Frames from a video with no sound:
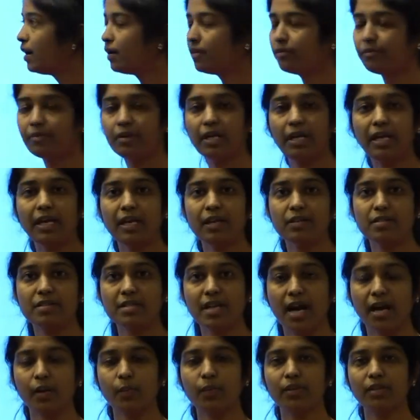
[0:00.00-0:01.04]
We
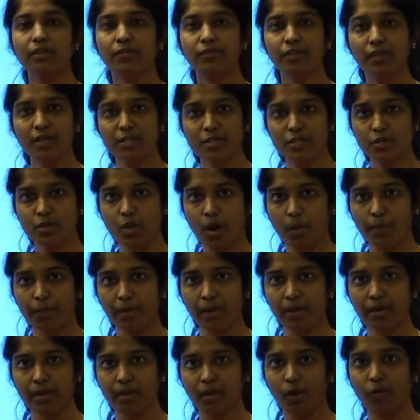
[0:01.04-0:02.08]
start with the first
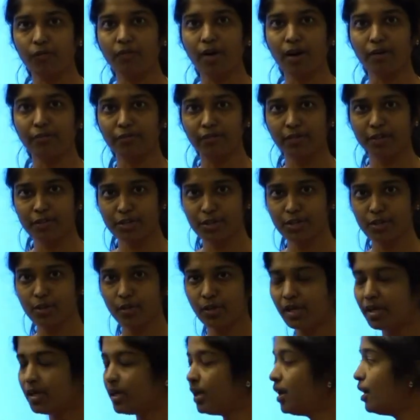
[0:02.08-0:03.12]
topic of our first
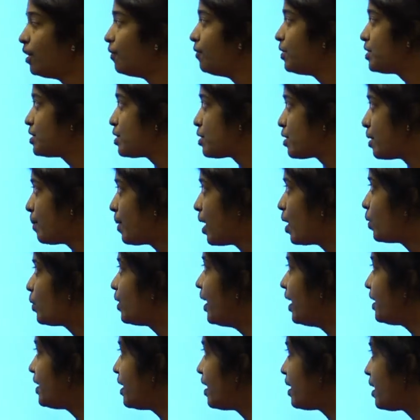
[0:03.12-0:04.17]
unit, which is about
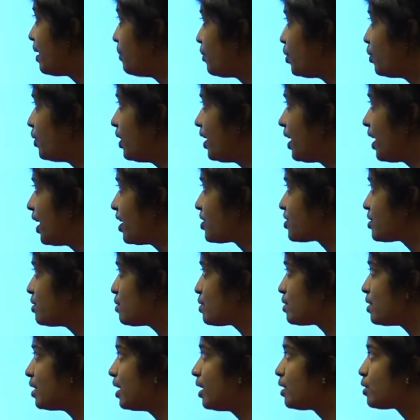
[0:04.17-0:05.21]
data
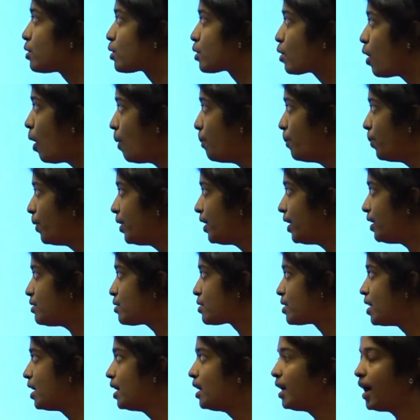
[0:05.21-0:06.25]
communications, its
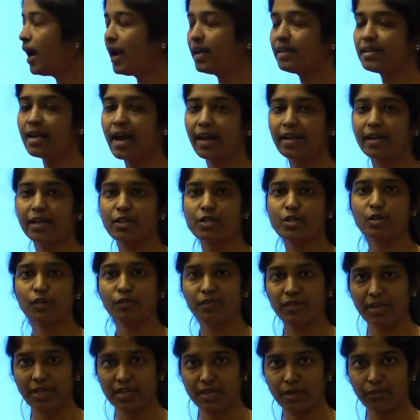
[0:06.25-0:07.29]
components and direction
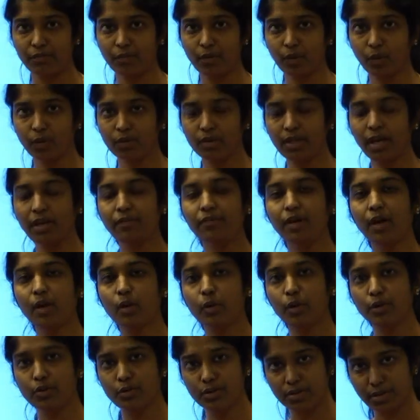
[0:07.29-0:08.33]
of data flow that we are
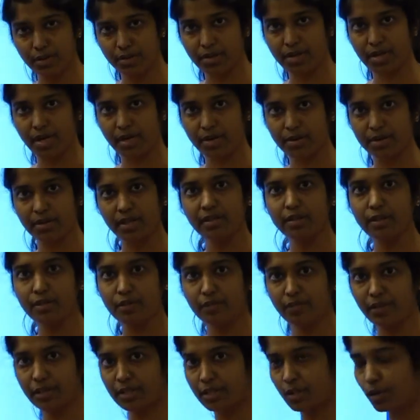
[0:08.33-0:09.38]
going to discuss in this
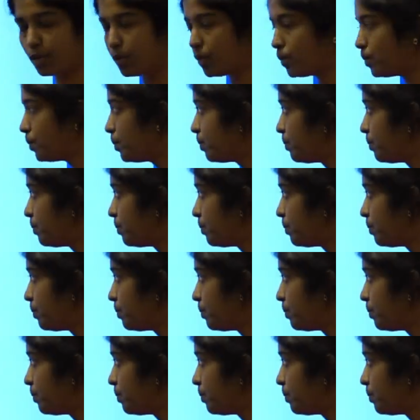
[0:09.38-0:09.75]
video.